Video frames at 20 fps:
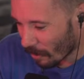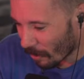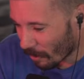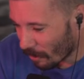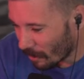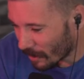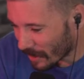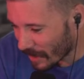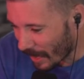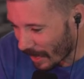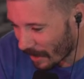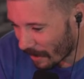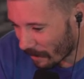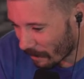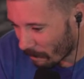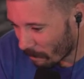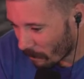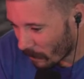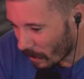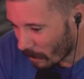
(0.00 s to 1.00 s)
Oh, who is that?
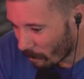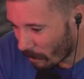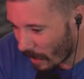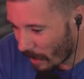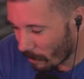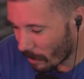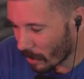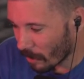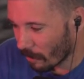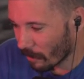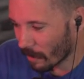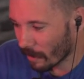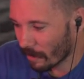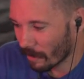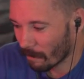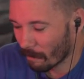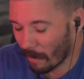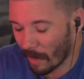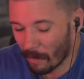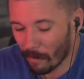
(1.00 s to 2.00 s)
Baby
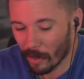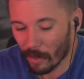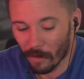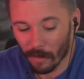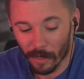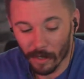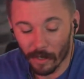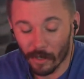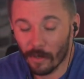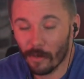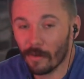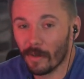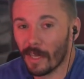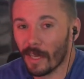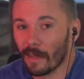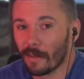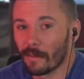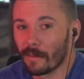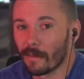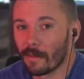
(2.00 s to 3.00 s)
Yoda? Baby Yoda, you
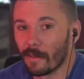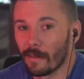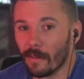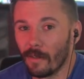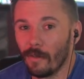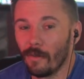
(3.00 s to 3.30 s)
get